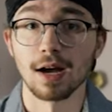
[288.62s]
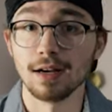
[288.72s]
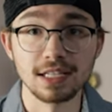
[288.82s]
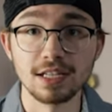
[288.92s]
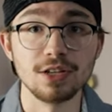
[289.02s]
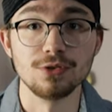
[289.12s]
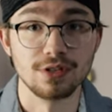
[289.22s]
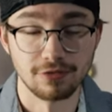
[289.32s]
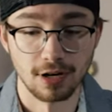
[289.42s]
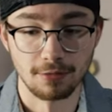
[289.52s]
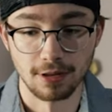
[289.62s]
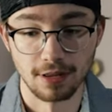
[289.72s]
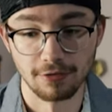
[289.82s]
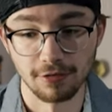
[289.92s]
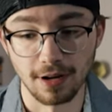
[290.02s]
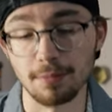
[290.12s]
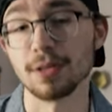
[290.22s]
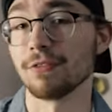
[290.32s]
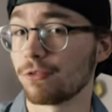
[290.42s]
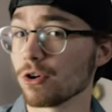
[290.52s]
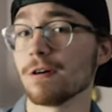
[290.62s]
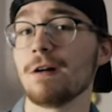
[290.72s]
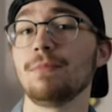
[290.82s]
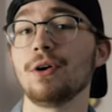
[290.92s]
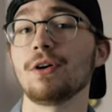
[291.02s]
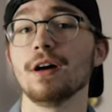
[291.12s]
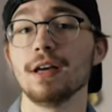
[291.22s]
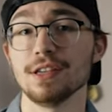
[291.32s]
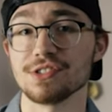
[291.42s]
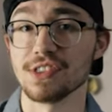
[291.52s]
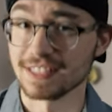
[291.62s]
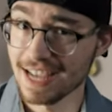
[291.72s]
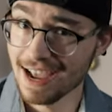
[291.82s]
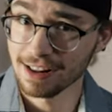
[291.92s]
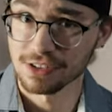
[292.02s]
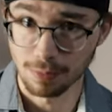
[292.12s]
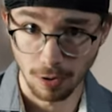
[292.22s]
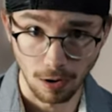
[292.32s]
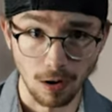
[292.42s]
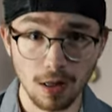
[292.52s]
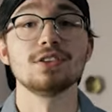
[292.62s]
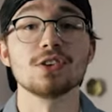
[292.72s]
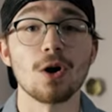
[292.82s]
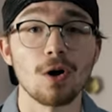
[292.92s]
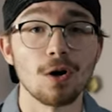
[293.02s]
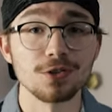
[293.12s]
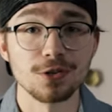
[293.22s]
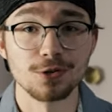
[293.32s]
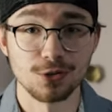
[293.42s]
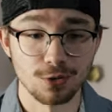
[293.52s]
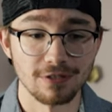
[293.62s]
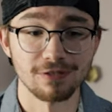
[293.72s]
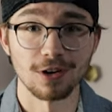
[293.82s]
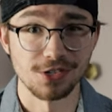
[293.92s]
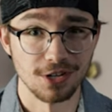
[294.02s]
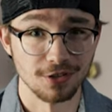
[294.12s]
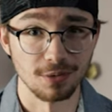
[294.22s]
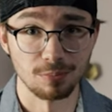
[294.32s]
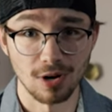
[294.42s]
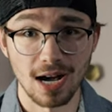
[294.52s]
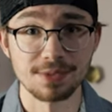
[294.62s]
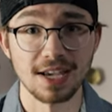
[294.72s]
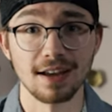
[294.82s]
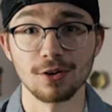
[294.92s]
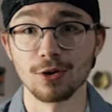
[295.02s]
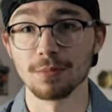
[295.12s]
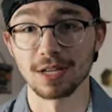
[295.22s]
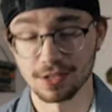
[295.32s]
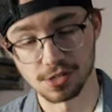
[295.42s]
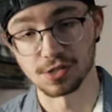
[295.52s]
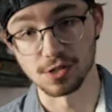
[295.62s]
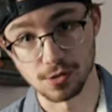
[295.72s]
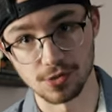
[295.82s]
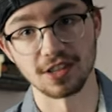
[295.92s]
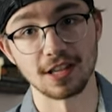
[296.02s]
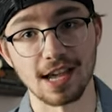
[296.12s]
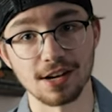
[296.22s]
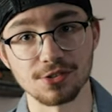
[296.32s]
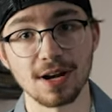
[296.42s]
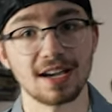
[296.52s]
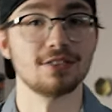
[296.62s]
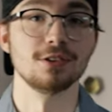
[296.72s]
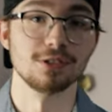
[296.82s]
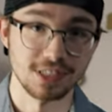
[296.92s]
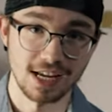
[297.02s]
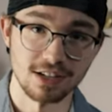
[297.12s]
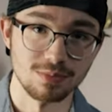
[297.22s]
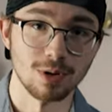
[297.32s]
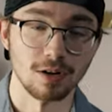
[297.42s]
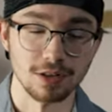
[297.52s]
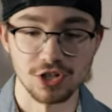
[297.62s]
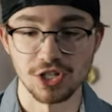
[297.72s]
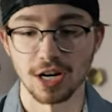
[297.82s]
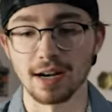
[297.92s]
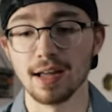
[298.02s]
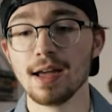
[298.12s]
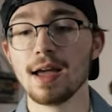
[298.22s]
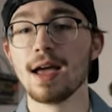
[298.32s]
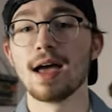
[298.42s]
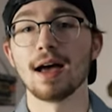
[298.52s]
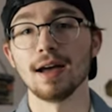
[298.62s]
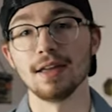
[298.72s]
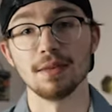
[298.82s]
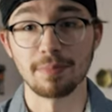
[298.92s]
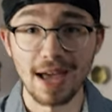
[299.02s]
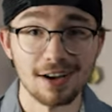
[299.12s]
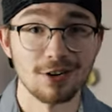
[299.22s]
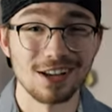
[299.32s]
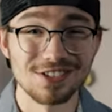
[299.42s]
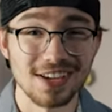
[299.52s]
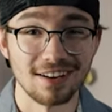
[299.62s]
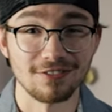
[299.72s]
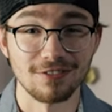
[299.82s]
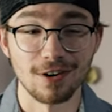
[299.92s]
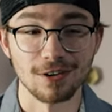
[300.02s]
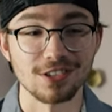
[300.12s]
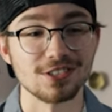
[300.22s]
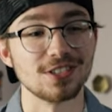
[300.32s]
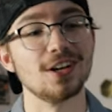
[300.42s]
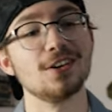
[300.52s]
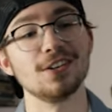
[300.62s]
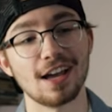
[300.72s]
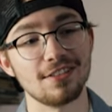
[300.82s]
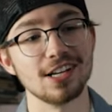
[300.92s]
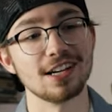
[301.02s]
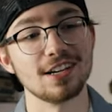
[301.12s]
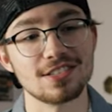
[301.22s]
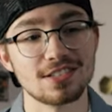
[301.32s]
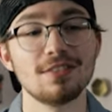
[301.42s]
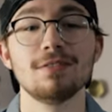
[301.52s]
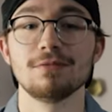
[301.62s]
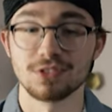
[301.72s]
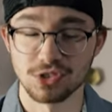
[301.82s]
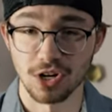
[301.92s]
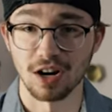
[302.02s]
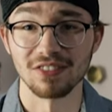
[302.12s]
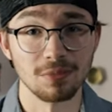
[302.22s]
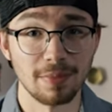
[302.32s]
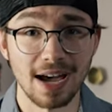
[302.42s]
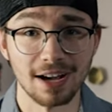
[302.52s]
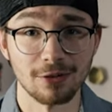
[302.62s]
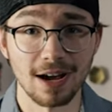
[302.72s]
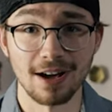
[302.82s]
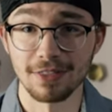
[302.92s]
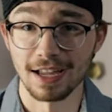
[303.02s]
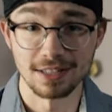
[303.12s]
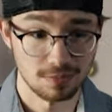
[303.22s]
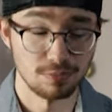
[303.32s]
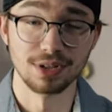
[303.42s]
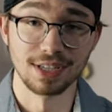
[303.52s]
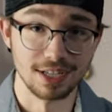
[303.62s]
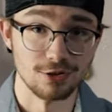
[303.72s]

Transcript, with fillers: I didn't use a frame within a frame, but the foreground bokeh is the tennis ball. This also sort of falls under the props category because he's using the tennis racket. There's a tennis ball in this shot, and the background's out of focus, so you have a nice soft background that's pretty